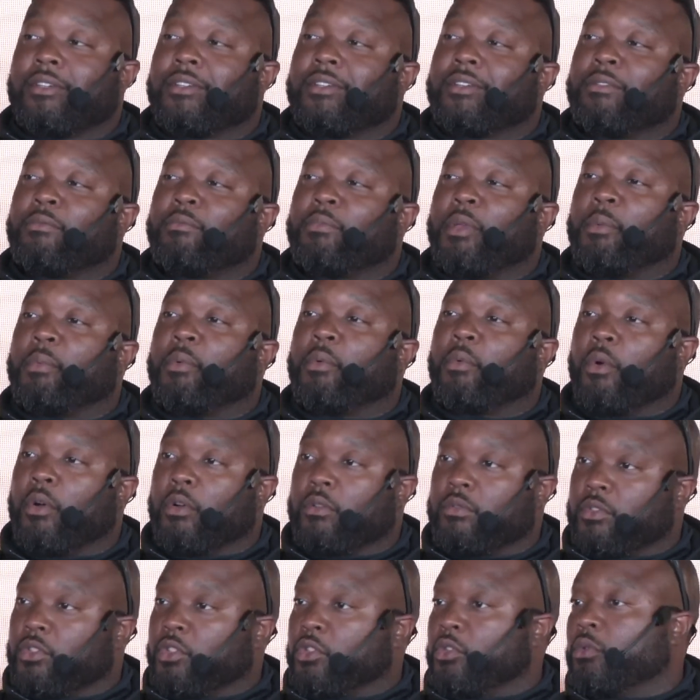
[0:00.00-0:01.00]
People won't
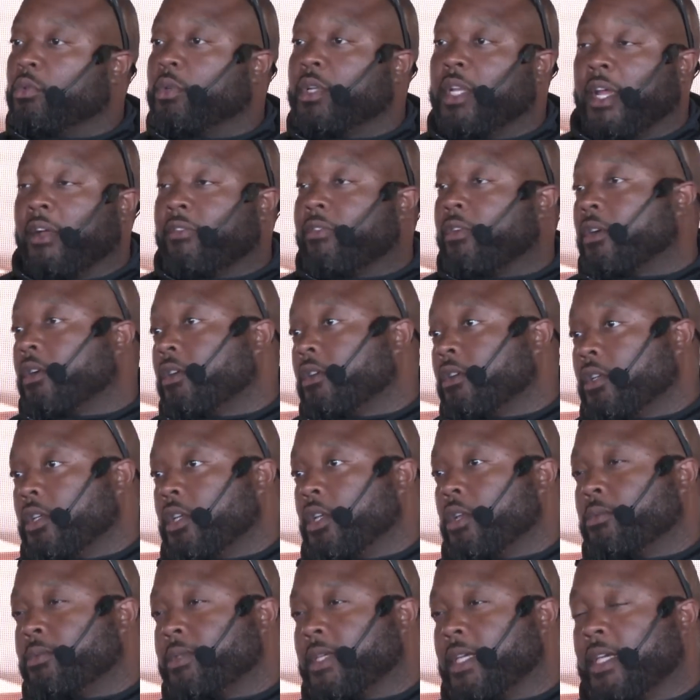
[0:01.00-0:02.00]
do whatever, you know what
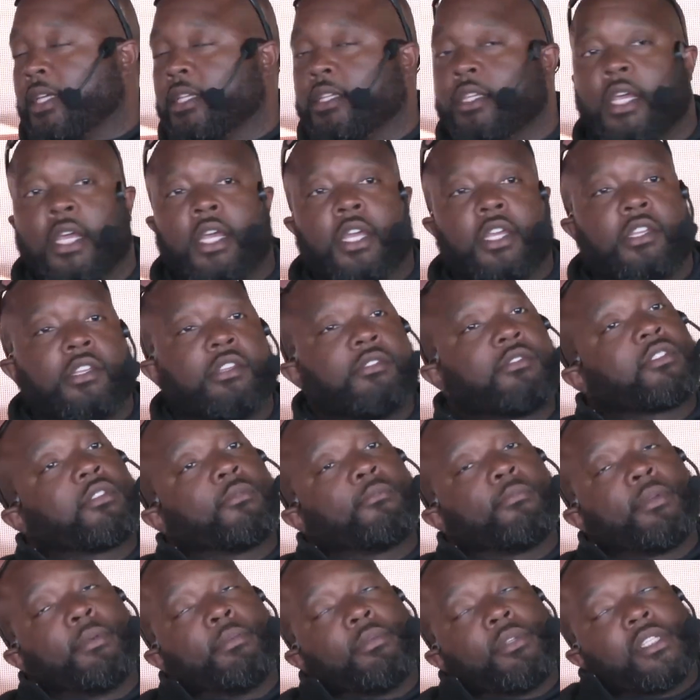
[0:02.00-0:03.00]
I'm saying? Some
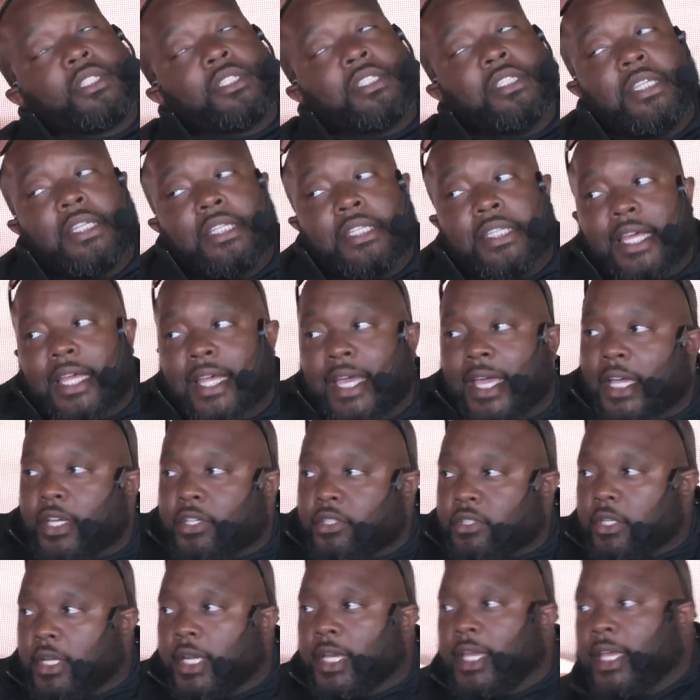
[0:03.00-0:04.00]
people just need that extra
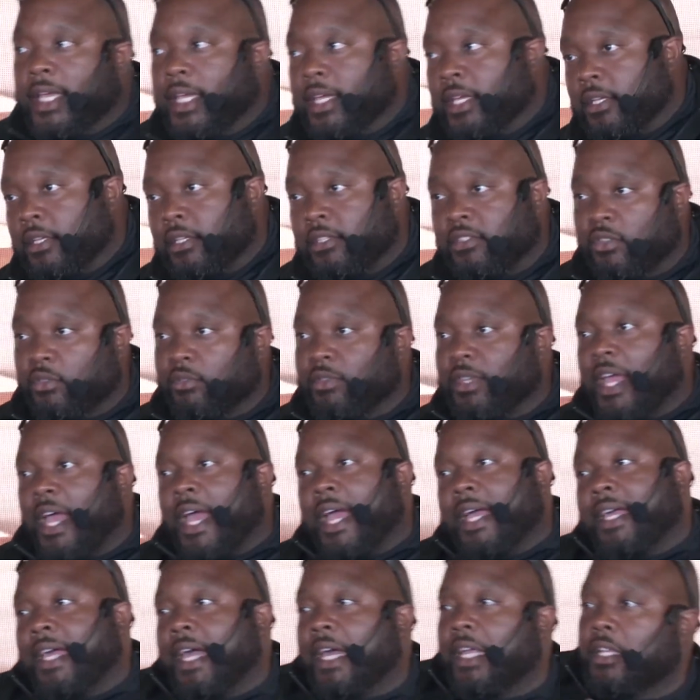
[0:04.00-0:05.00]
hand. So now I
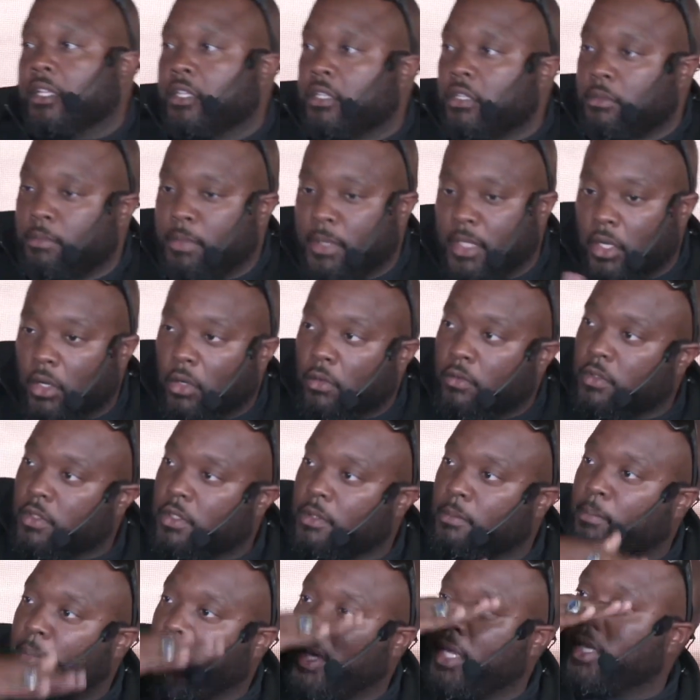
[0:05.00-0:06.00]
got a little bit over to
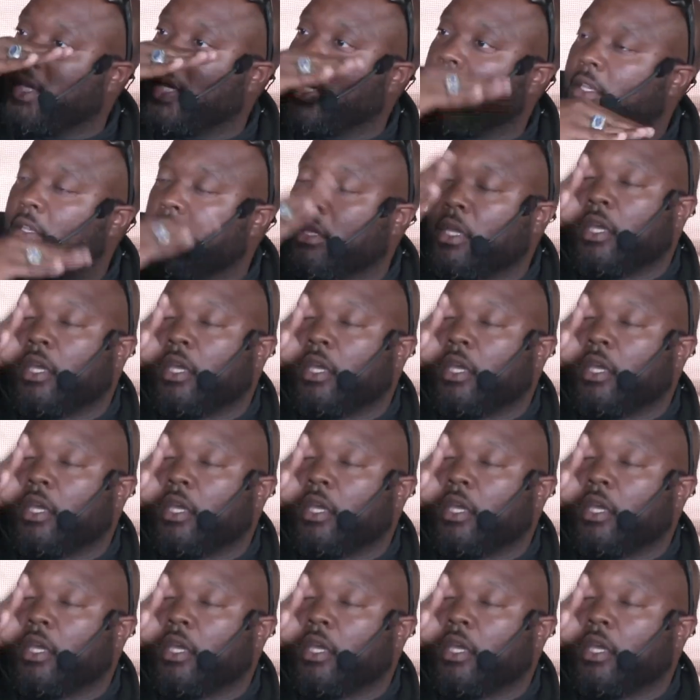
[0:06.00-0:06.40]
pay that.